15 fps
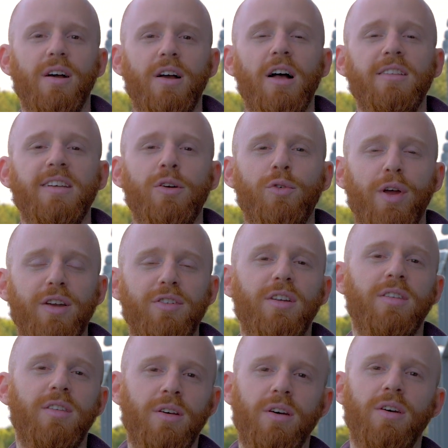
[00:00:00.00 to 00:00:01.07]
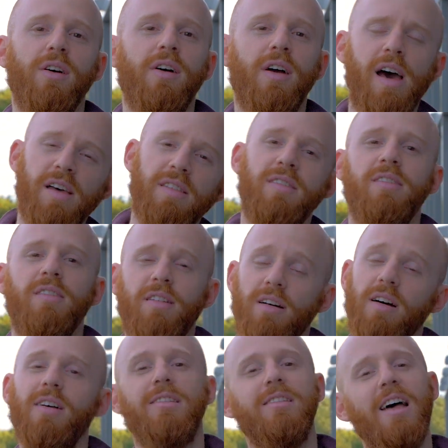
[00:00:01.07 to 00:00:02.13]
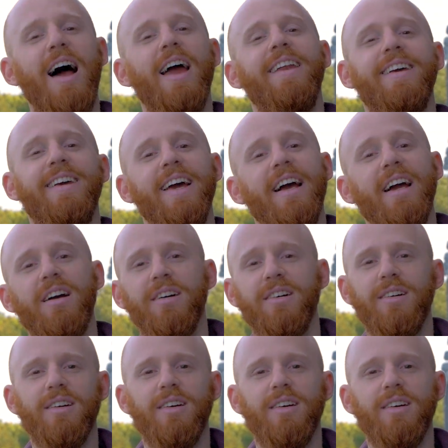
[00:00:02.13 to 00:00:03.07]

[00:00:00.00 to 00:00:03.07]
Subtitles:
content creation as a side gig.